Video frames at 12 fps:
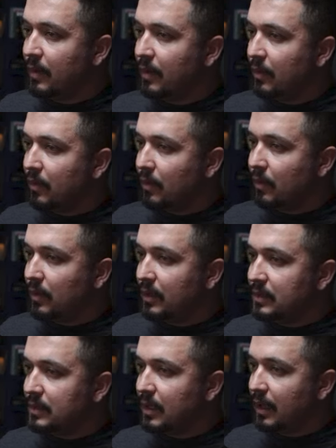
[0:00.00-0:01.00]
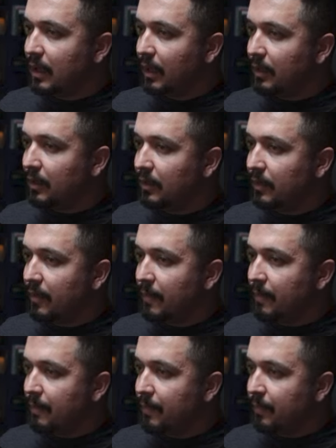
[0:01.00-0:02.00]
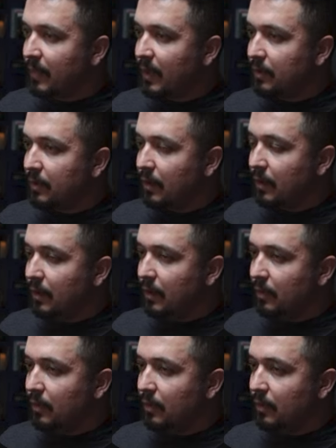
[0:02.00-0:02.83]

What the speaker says: So let's say like the